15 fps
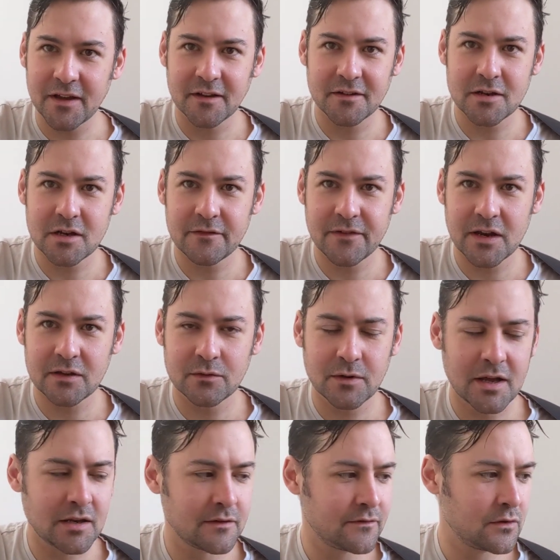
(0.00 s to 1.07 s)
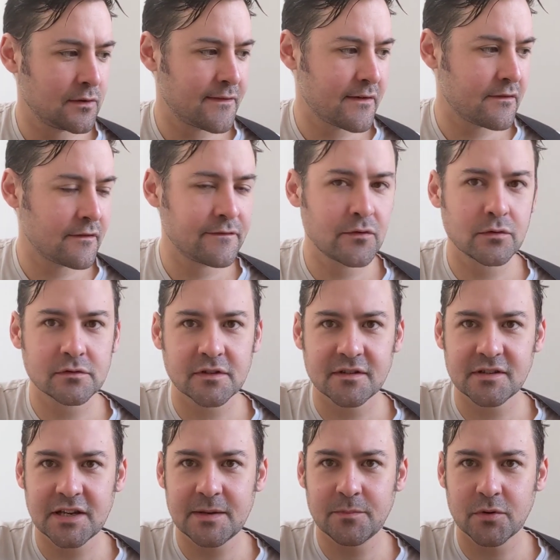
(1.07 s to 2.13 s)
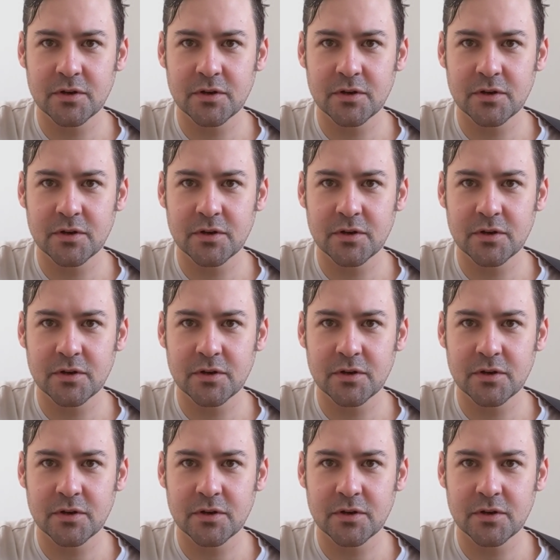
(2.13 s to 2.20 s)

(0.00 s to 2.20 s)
I don't know if any of you have ever fallen asleep